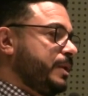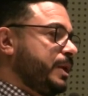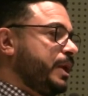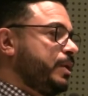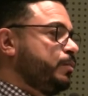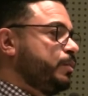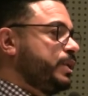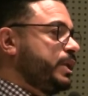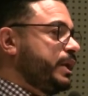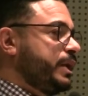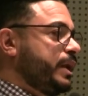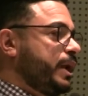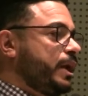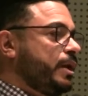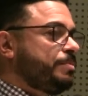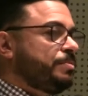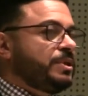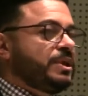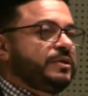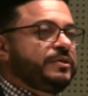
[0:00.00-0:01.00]
And when they
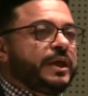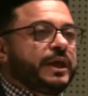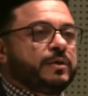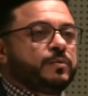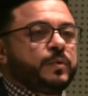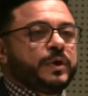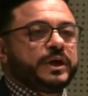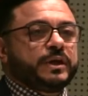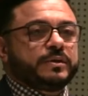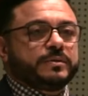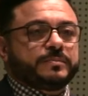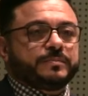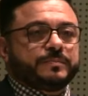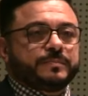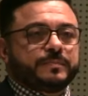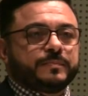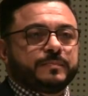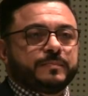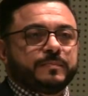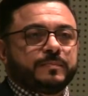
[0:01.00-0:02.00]
cut a plea, they win
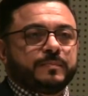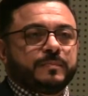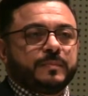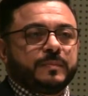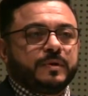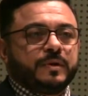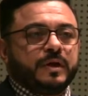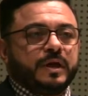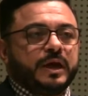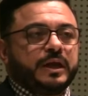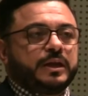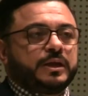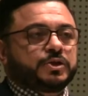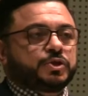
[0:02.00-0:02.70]
and